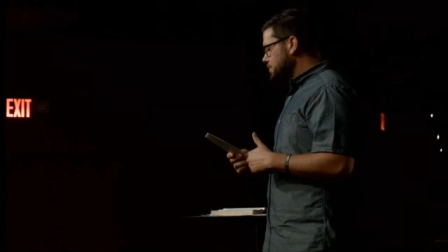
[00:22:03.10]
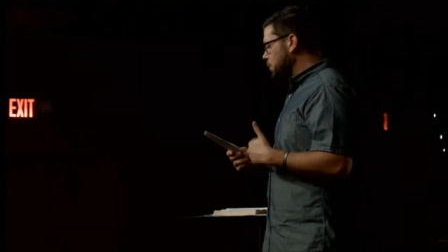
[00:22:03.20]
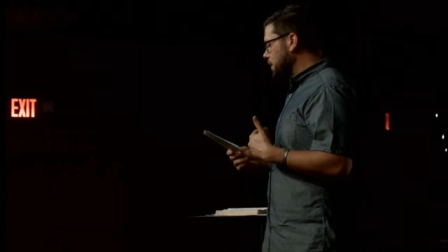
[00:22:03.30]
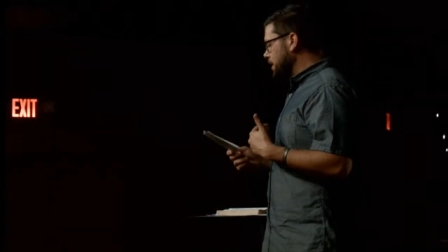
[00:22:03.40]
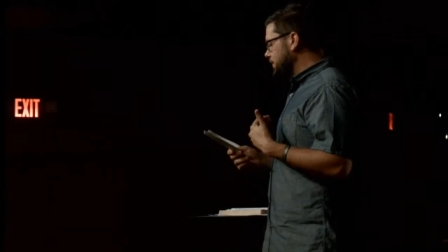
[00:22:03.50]
but
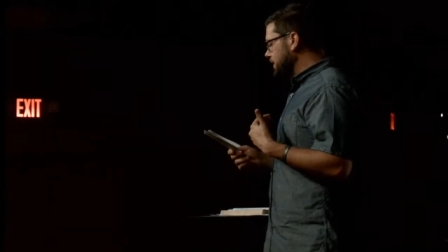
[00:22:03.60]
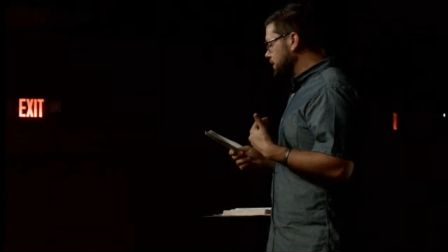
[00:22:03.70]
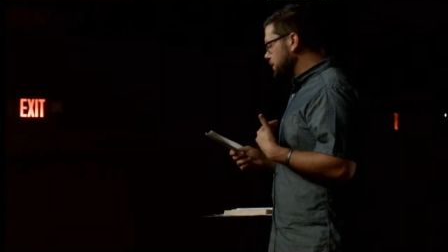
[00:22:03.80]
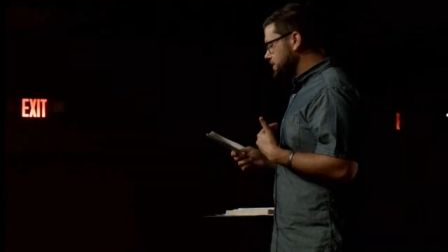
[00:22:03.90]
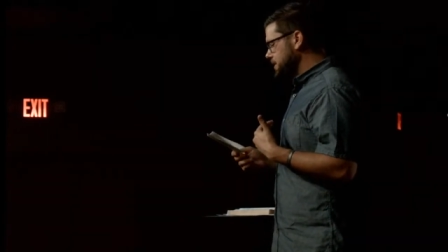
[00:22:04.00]
what if he
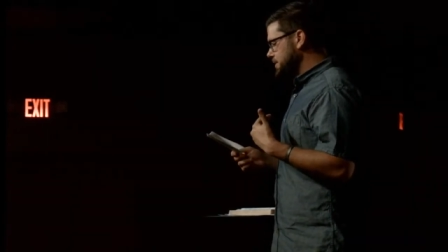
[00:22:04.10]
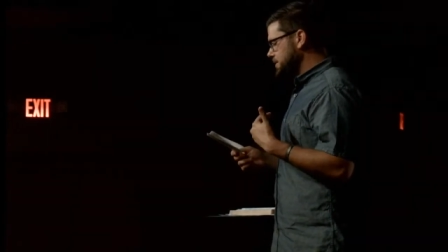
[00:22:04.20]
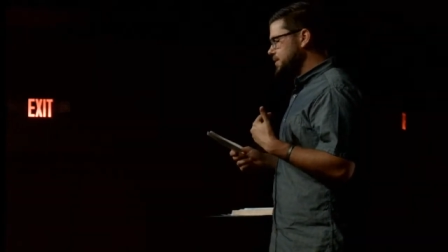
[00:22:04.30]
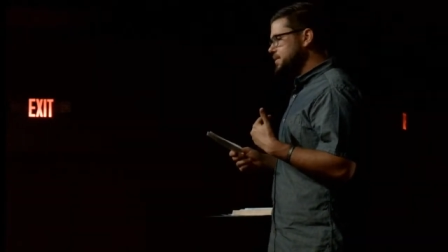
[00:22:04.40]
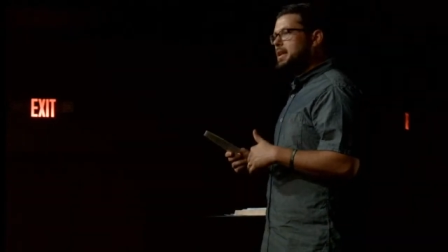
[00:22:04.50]

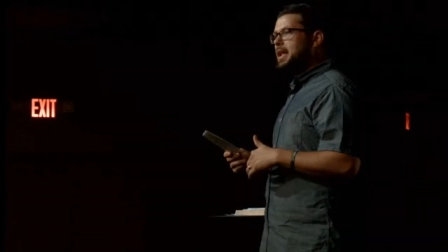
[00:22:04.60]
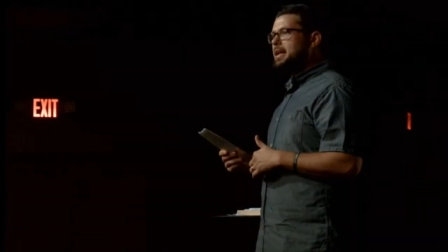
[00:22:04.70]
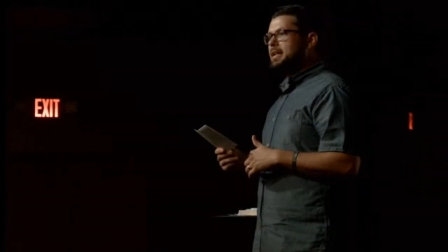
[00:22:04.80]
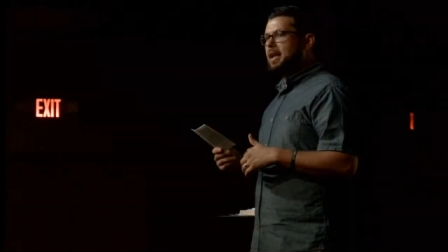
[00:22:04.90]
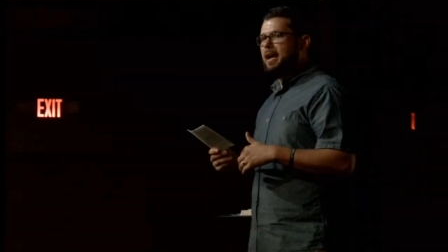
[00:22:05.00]
loses the
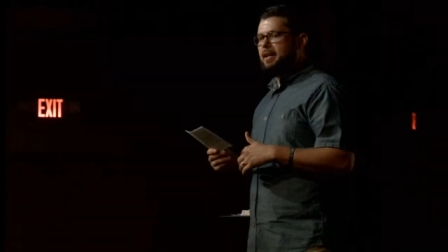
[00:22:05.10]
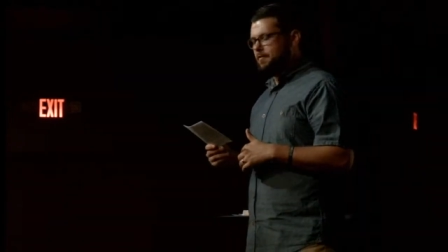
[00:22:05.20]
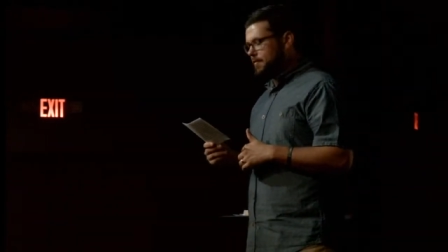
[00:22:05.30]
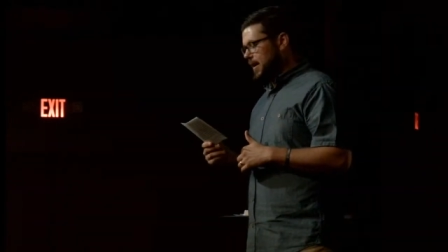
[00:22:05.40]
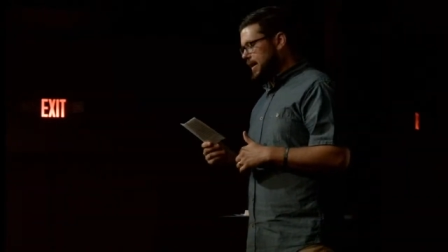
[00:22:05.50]
99
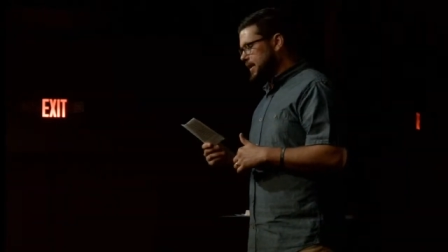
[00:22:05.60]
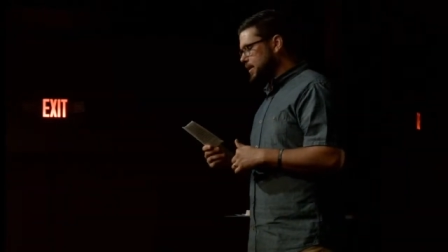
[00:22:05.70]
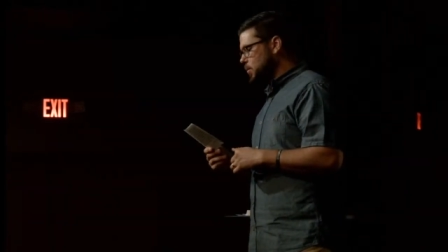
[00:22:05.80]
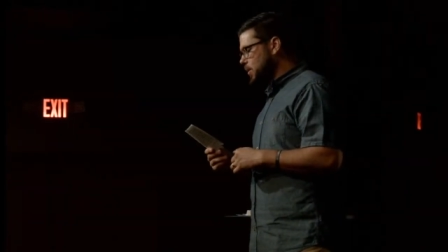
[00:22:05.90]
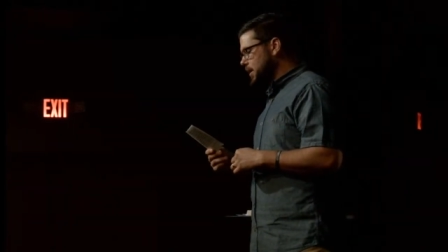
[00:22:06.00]
in finding
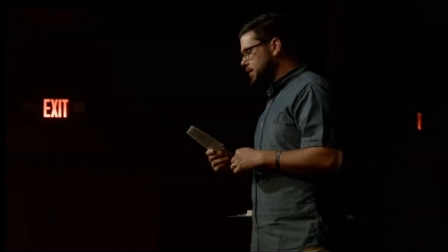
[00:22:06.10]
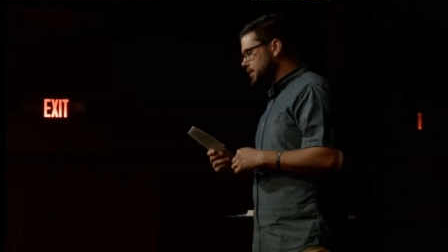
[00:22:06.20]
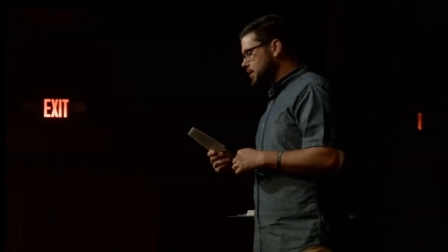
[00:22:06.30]
the one?